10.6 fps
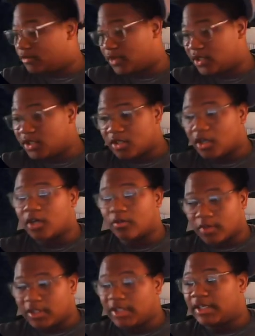But this song
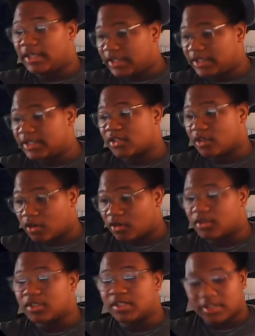really, this song
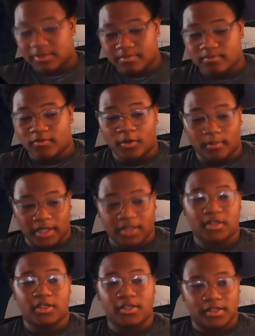is, oh
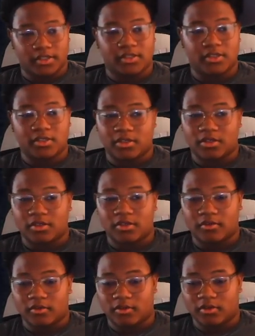my
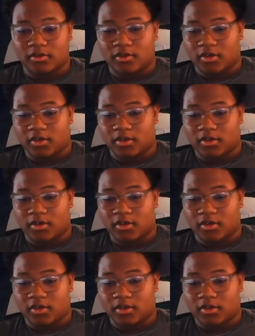goodness.